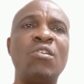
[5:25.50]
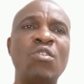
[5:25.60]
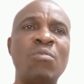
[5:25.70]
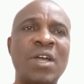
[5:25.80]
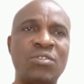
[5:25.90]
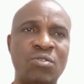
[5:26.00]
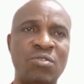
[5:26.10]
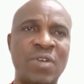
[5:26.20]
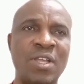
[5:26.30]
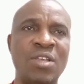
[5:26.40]
global
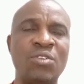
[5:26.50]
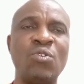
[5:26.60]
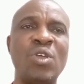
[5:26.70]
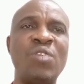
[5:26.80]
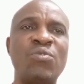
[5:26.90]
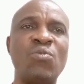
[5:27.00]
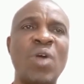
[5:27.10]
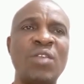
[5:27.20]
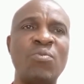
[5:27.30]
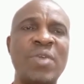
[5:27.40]
turnover. So if you
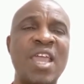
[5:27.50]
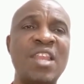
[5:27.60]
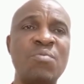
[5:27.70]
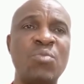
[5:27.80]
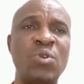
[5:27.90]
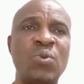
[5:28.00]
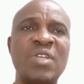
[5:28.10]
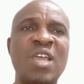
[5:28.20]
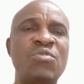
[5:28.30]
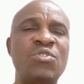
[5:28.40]
want to be earning money
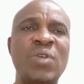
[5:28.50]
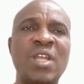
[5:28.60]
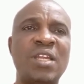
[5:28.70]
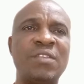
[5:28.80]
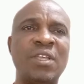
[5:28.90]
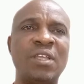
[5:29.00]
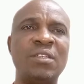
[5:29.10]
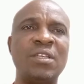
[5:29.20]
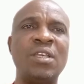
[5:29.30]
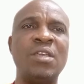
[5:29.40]
without even doing
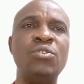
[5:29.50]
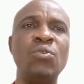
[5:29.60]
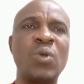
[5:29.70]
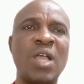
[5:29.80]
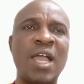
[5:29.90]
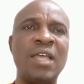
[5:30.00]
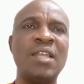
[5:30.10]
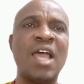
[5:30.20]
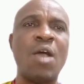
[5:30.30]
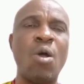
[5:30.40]
anything, you
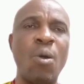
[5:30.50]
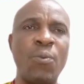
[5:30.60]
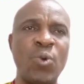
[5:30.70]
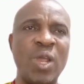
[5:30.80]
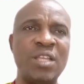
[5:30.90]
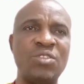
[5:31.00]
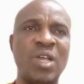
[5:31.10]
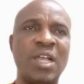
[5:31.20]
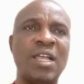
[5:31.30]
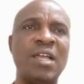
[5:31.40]
can upgrade
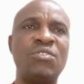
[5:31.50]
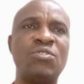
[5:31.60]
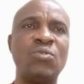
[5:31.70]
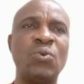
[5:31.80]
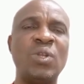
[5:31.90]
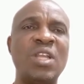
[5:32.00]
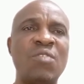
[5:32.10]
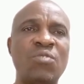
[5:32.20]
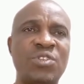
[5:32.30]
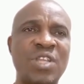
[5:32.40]
your account to
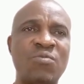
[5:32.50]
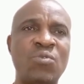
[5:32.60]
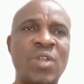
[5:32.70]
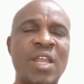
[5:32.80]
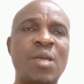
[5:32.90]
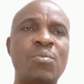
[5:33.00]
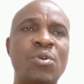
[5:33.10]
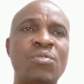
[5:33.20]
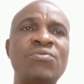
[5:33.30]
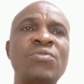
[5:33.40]
level 7 and
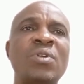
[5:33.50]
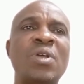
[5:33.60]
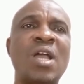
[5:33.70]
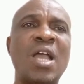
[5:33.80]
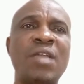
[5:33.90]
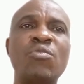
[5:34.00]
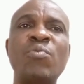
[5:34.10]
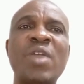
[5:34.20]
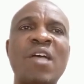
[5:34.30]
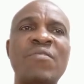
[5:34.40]
above, and
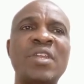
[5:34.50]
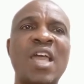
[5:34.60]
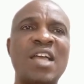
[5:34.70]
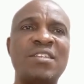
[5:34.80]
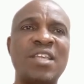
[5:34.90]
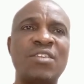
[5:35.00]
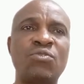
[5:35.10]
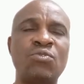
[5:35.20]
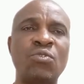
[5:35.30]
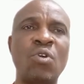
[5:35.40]
you'll be having access
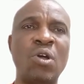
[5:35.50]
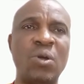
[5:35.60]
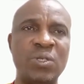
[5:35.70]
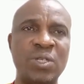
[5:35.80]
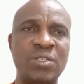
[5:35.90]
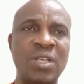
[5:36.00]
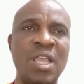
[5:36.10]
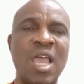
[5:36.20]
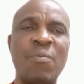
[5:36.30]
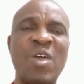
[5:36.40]
to all this.
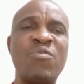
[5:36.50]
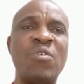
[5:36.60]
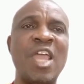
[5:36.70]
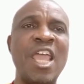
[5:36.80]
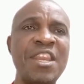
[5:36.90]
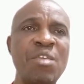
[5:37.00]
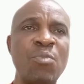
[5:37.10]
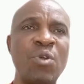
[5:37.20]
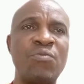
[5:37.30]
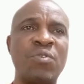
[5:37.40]
Apart from
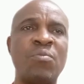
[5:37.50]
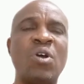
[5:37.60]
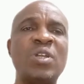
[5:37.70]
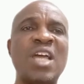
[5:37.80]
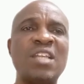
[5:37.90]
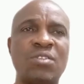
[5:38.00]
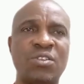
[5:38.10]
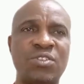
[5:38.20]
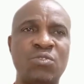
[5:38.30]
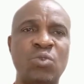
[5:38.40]
earning money from other
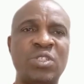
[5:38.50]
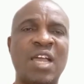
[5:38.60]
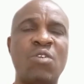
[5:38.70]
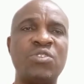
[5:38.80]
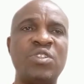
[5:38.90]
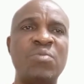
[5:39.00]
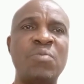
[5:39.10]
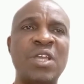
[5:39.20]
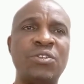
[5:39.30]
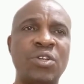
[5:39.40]
sources, which I will still be
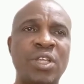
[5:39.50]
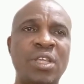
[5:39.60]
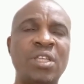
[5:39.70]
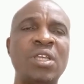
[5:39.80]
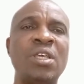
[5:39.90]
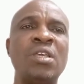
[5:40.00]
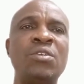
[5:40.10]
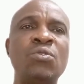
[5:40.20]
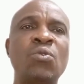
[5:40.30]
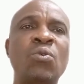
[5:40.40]
mentioning,
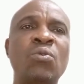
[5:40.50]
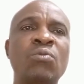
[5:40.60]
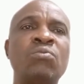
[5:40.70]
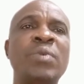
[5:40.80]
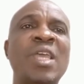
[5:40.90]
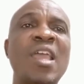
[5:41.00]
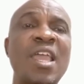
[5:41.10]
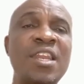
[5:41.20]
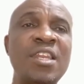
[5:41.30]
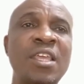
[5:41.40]
you'll be
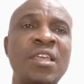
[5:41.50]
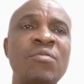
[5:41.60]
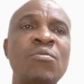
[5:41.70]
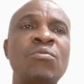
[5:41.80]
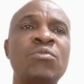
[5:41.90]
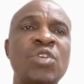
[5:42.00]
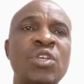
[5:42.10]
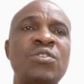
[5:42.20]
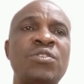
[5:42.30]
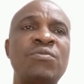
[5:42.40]
earning
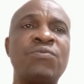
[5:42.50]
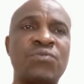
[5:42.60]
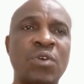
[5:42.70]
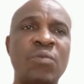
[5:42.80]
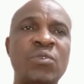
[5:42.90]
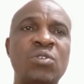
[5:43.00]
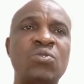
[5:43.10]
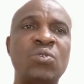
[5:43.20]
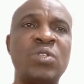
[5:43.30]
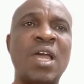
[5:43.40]
this from the
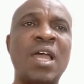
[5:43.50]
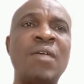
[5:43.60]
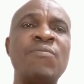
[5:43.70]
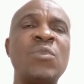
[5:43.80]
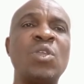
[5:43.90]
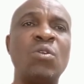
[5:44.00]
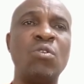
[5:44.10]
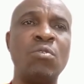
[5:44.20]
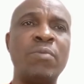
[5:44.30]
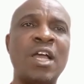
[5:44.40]
total
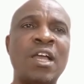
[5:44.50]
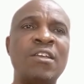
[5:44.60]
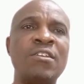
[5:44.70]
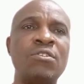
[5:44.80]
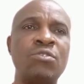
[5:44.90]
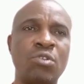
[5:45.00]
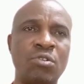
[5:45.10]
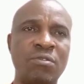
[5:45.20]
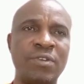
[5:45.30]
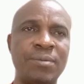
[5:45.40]
global
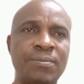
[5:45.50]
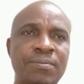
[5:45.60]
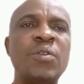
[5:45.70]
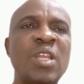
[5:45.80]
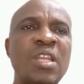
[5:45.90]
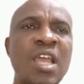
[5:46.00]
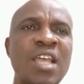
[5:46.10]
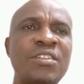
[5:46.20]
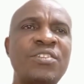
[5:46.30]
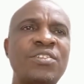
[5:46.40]
turnover. The
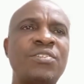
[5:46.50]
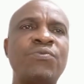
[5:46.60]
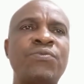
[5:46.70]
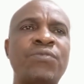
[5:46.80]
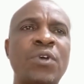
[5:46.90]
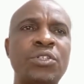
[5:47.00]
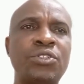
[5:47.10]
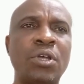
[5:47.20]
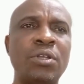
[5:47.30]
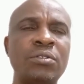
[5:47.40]
next
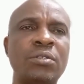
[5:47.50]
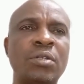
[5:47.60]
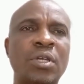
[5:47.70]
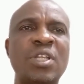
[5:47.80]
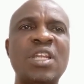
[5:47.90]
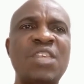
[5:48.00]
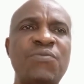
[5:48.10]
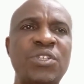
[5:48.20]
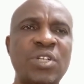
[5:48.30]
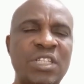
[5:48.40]
function or the
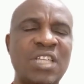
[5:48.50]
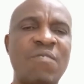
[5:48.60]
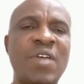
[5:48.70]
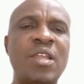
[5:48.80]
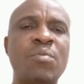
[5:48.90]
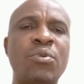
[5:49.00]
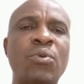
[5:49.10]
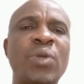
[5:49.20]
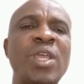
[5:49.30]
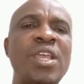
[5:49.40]
next feature is
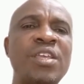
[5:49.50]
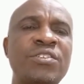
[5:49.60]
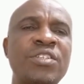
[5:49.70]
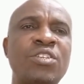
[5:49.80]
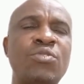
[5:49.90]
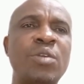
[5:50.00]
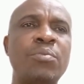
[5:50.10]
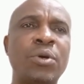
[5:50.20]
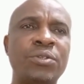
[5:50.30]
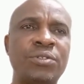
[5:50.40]
available is the
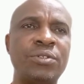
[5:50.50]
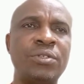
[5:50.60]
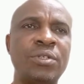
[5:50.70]
trade bot.